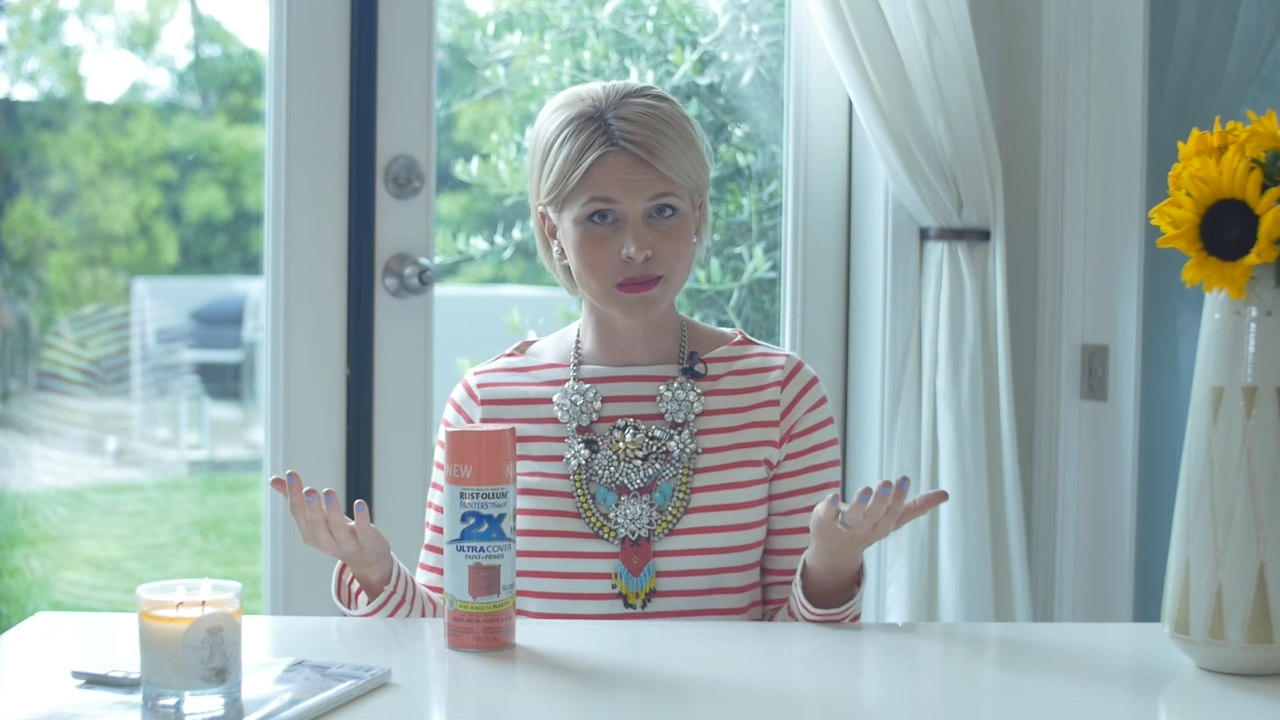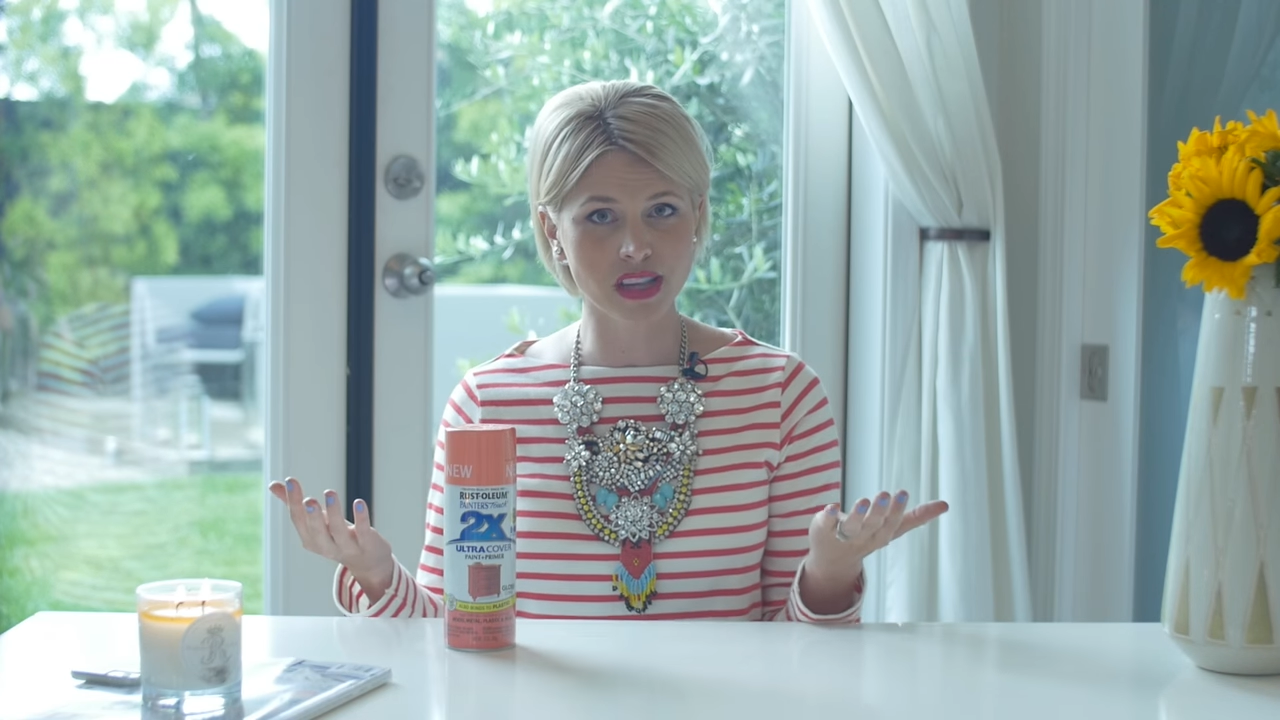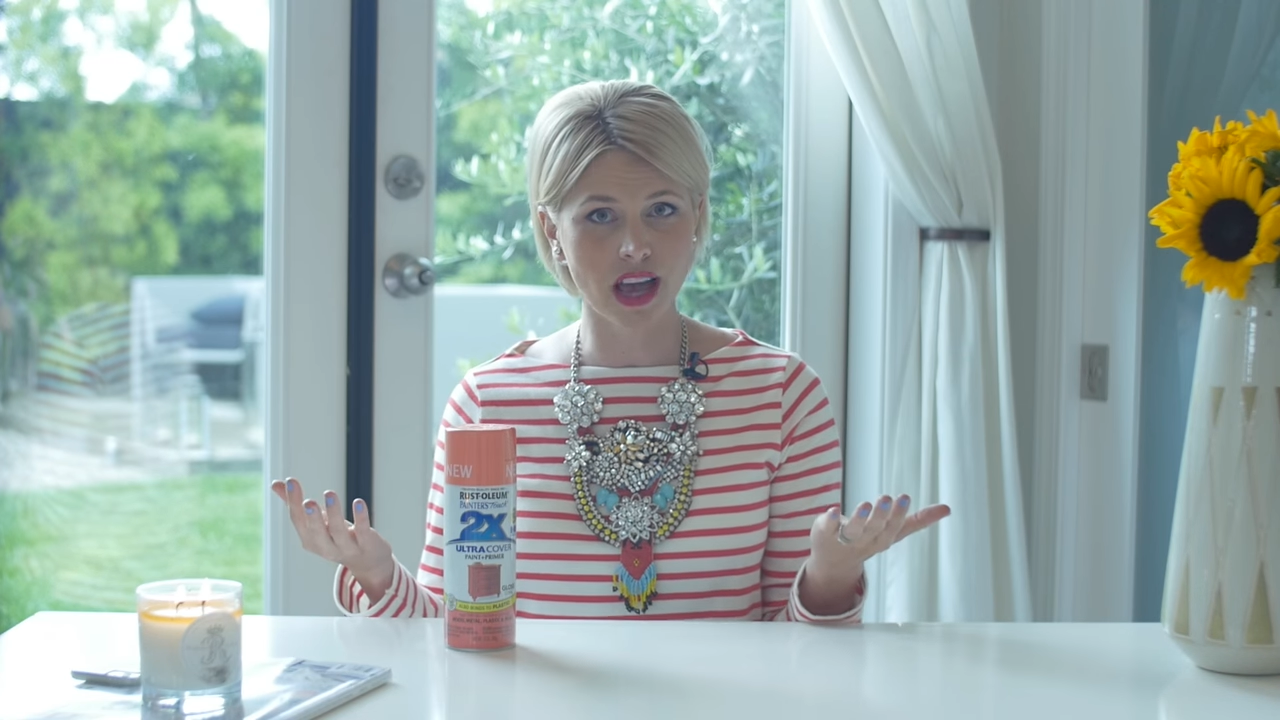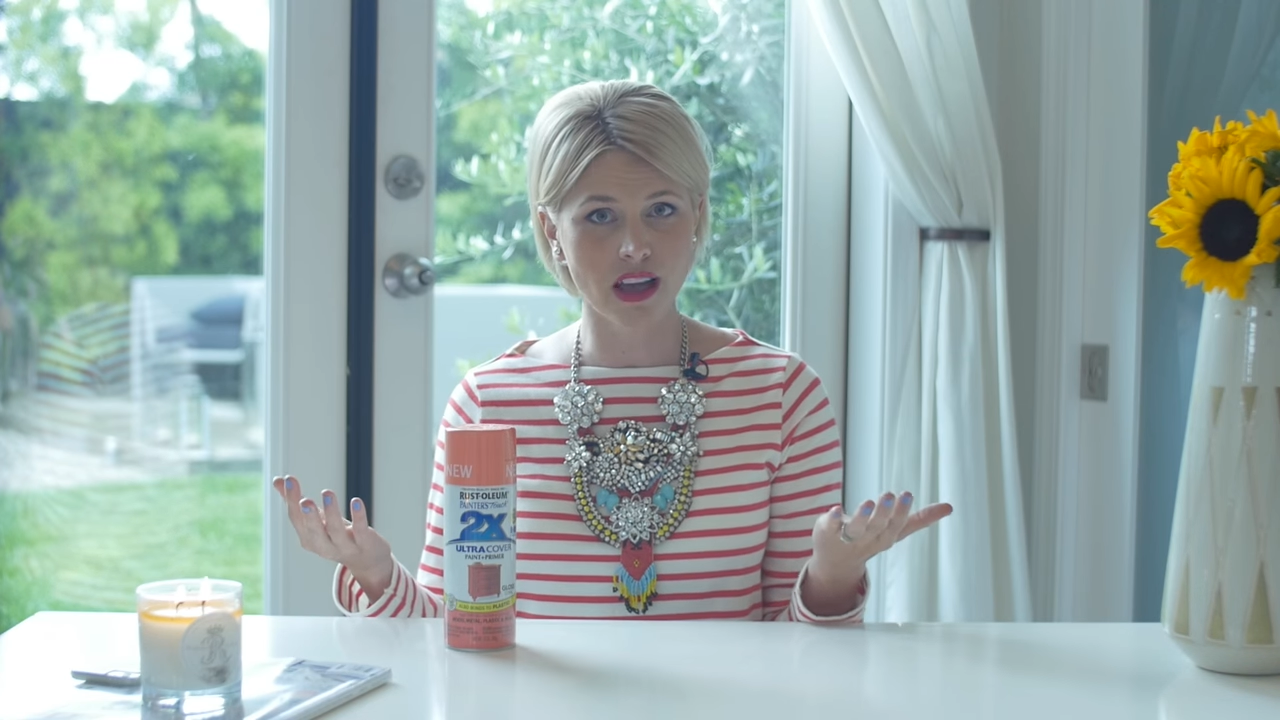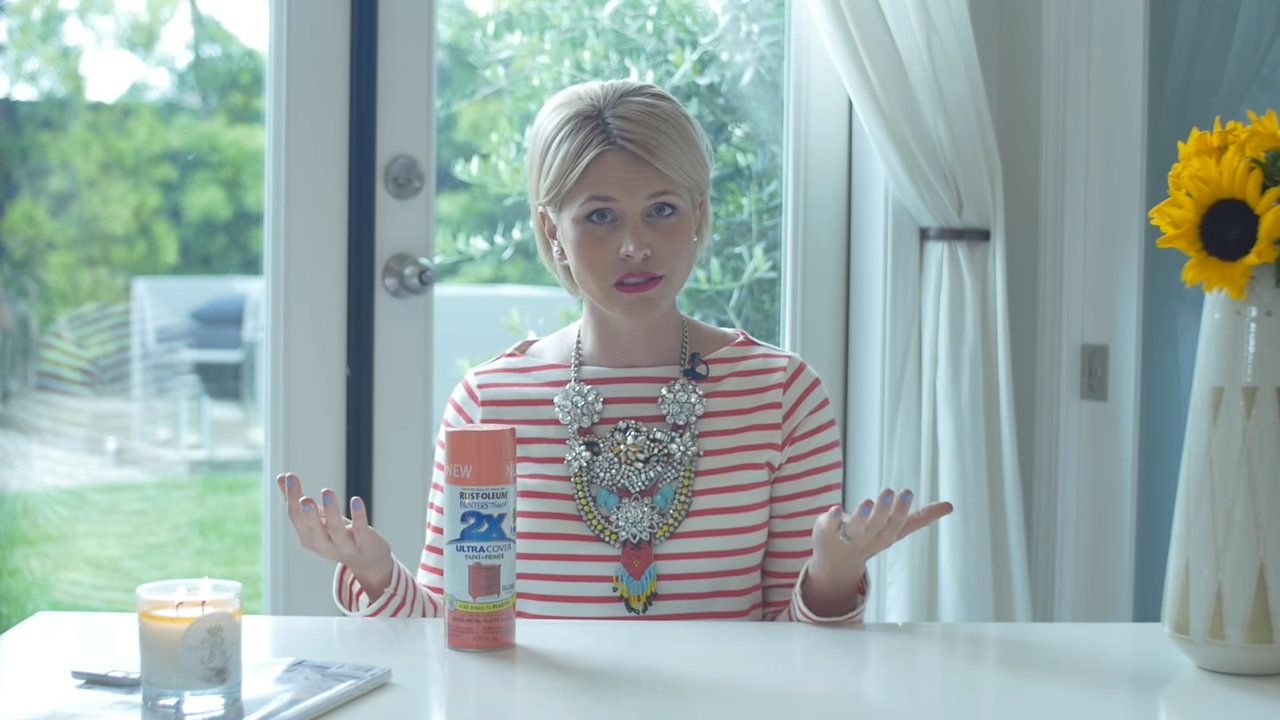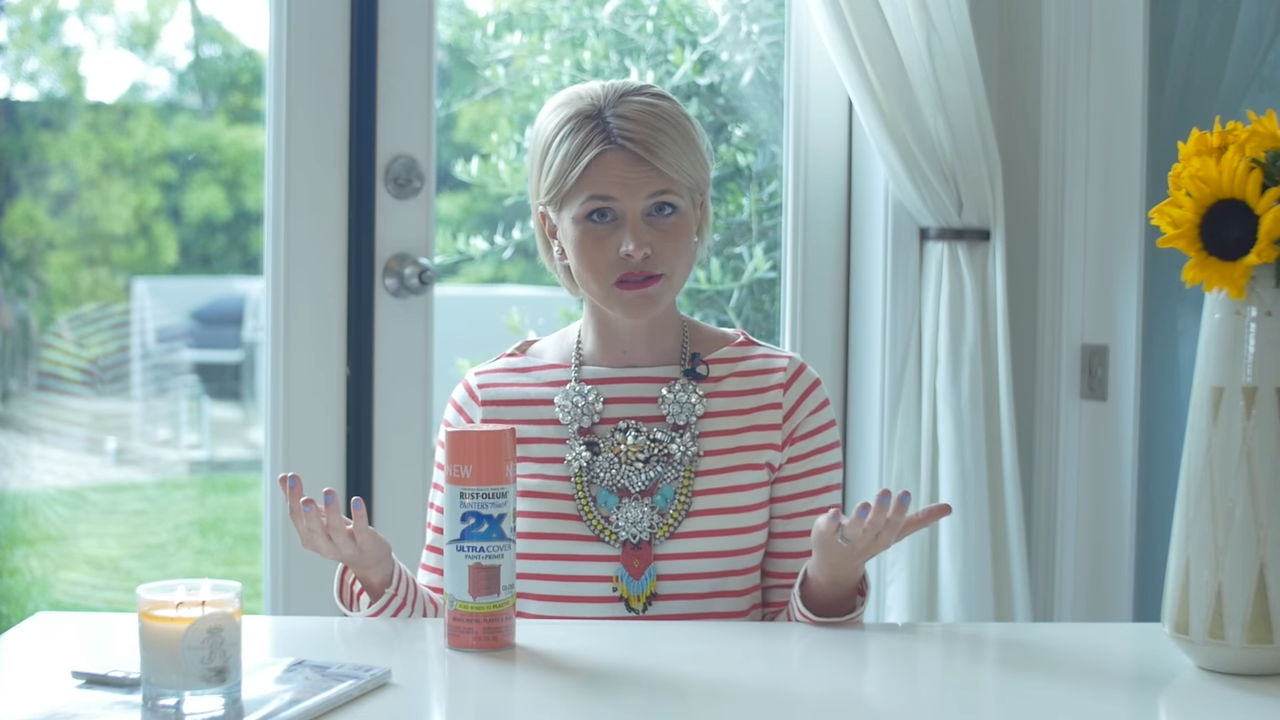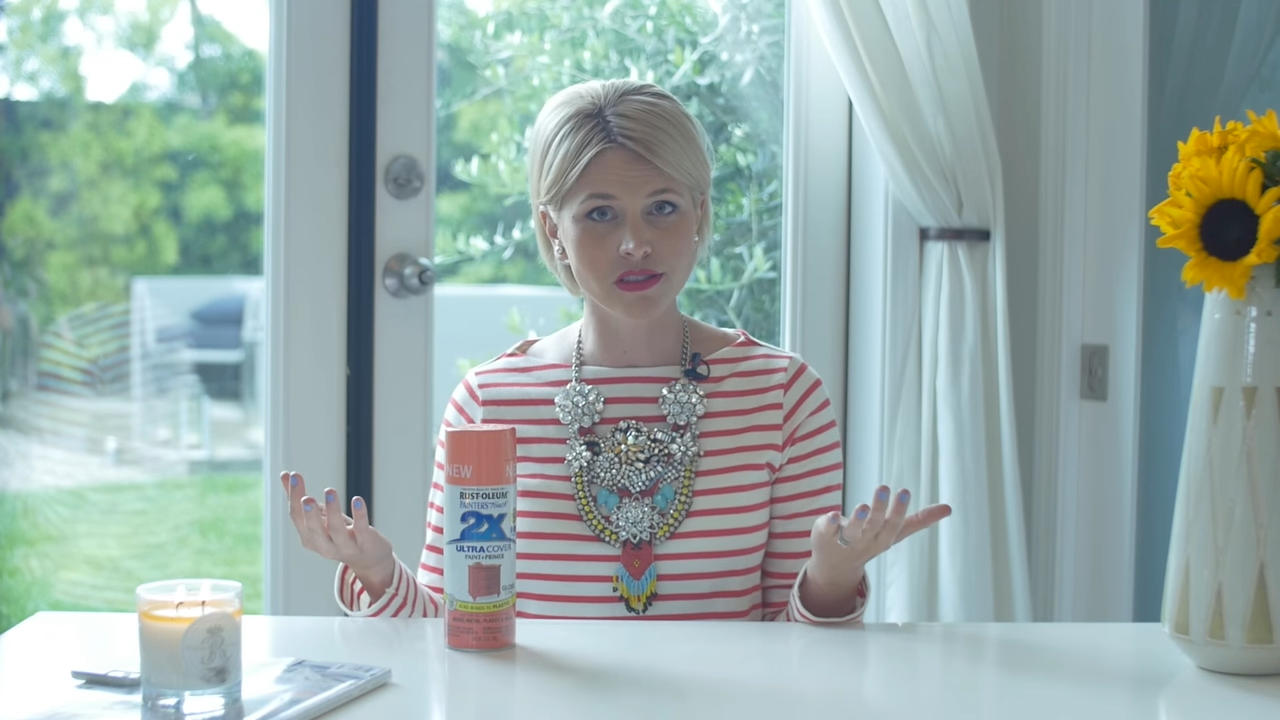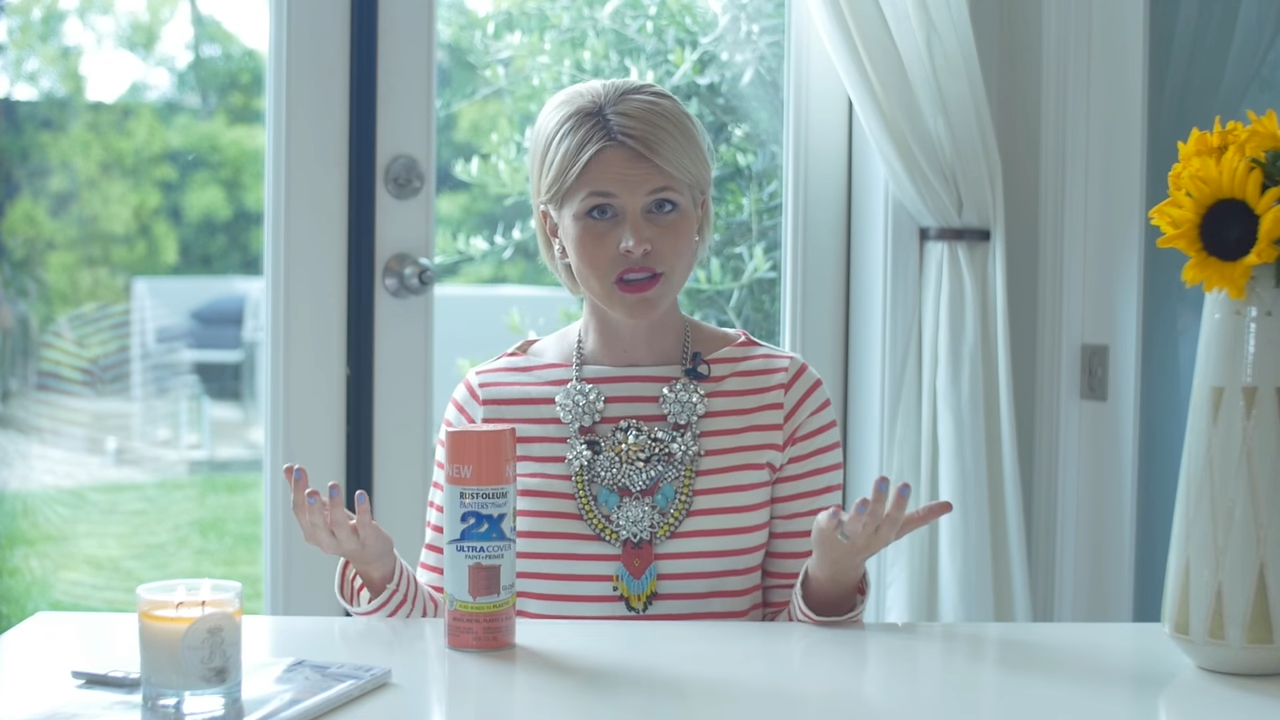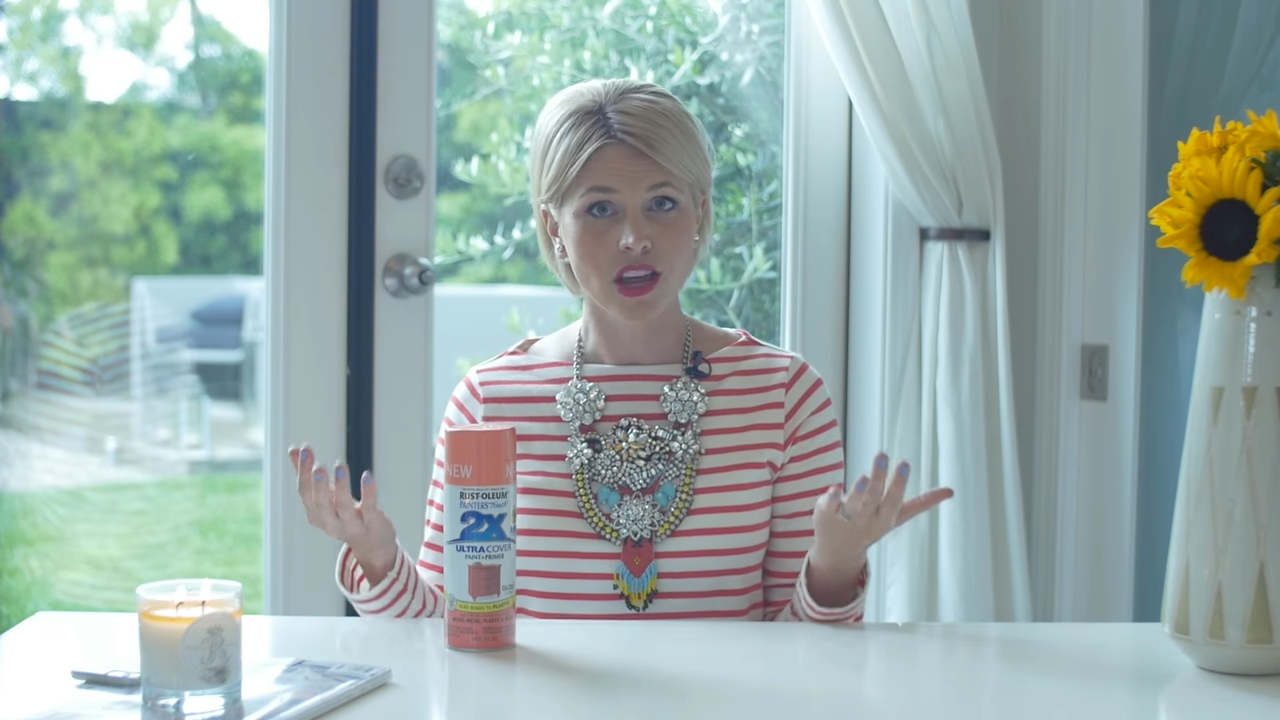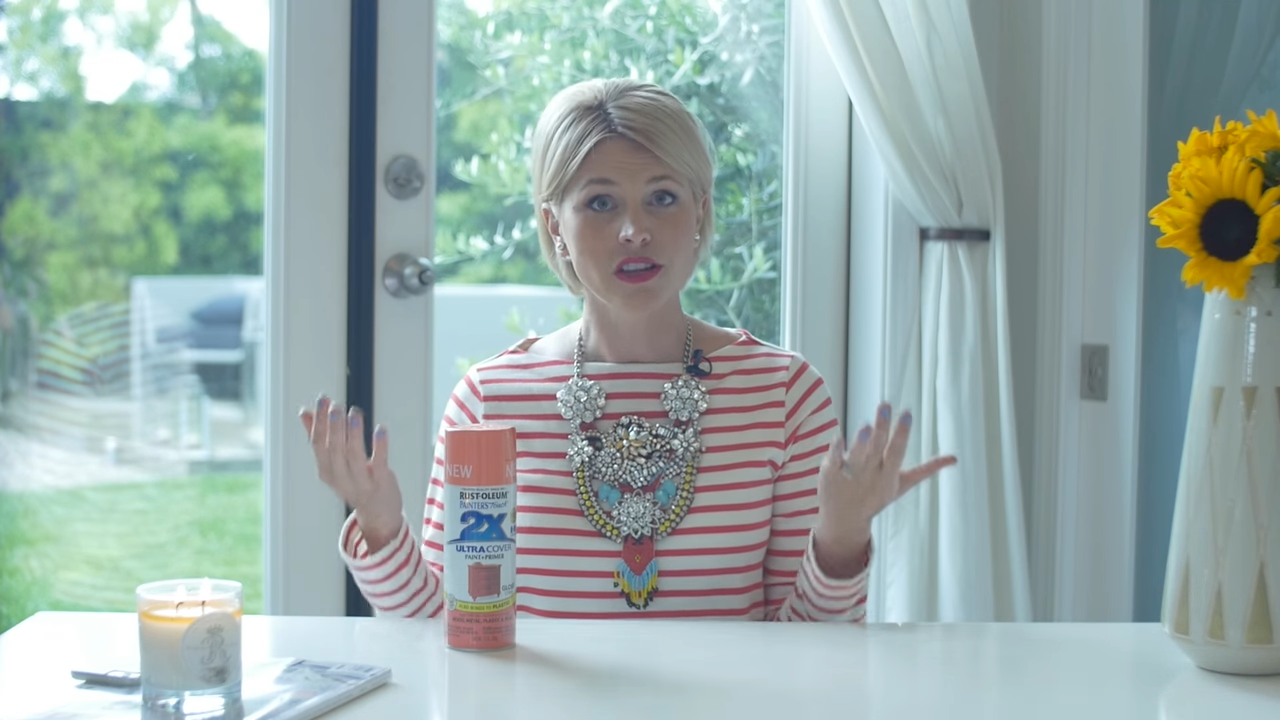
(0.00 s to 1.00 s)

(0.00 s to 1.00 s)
themselves